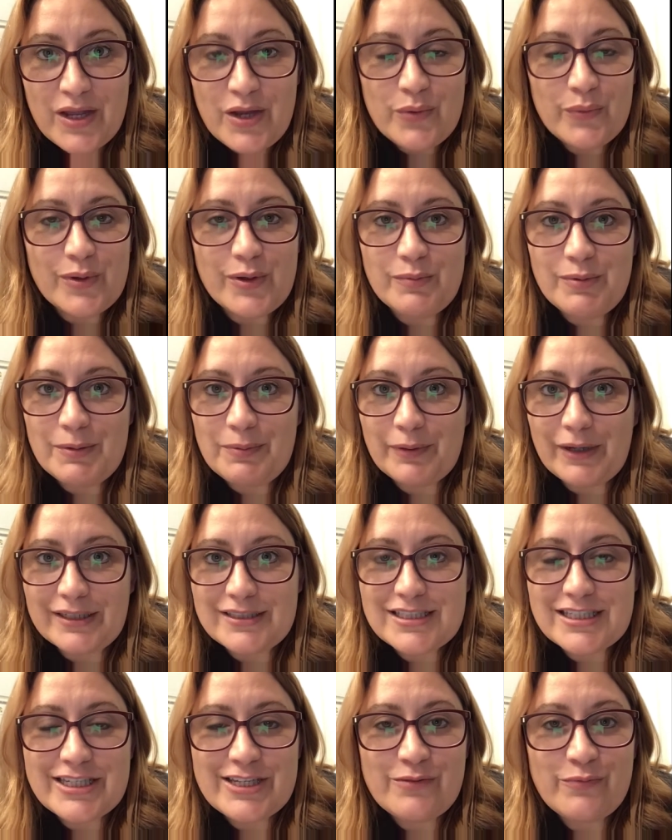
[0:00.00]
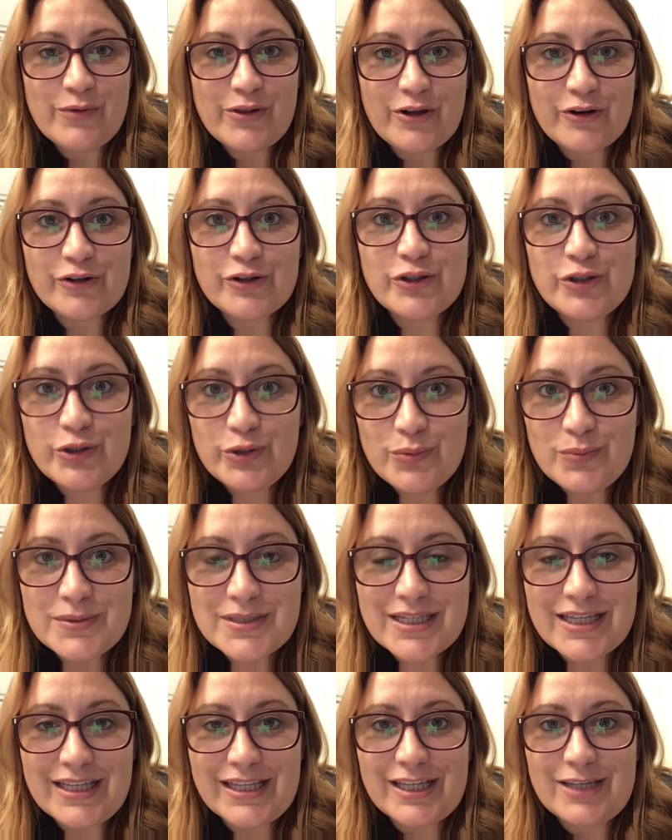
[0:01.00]
We would be practicing with our cubes
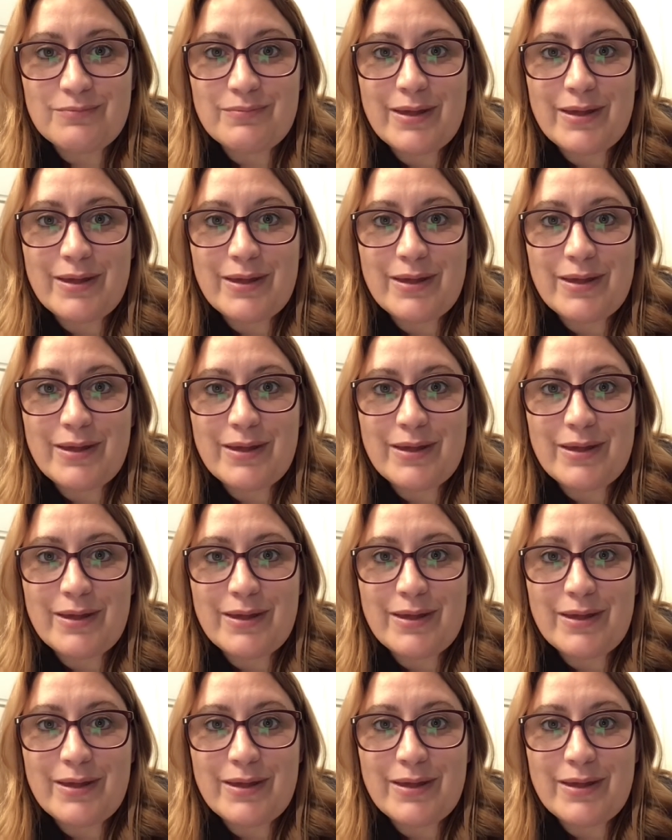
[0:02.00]
again.